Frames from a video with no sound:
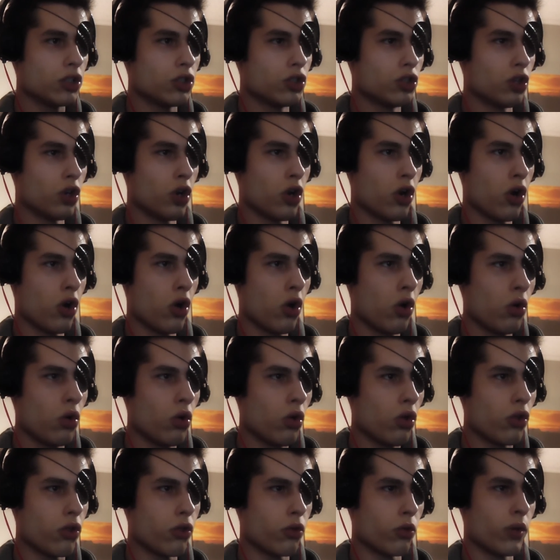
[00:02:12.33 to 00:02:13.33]
two,
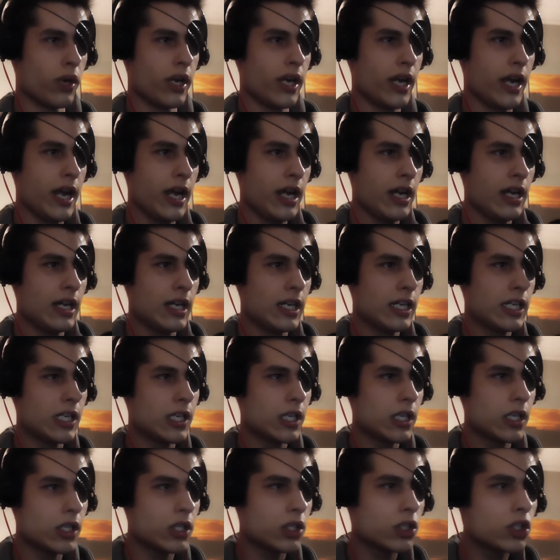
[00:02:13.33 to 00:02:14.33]
three,
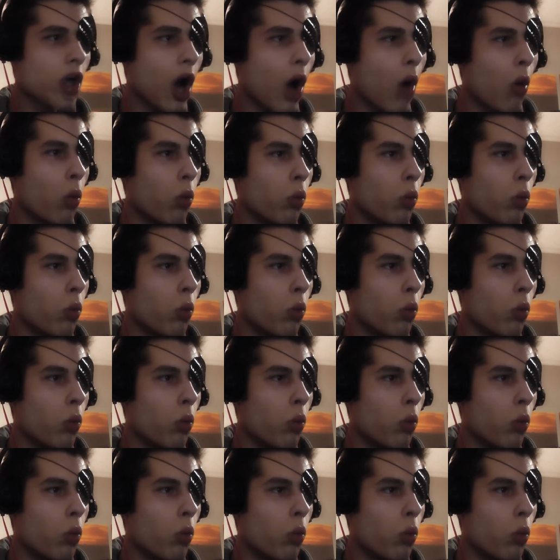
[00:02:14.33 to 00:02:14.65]
go!